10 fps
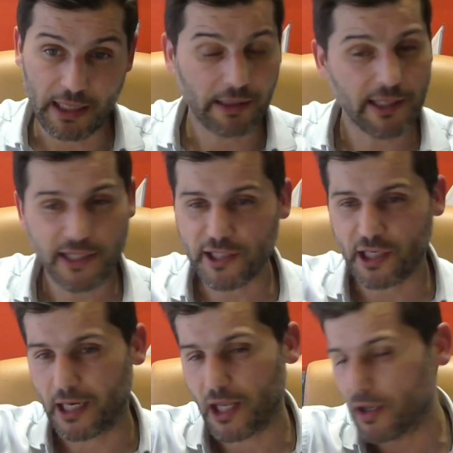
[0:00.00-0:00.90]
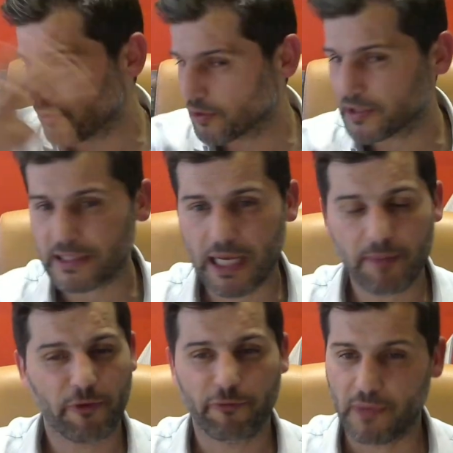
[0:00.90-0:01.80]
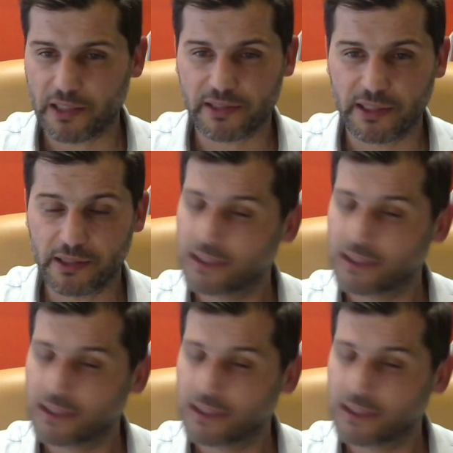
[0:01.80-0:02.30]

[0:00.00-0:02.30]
And this is another type of marketing,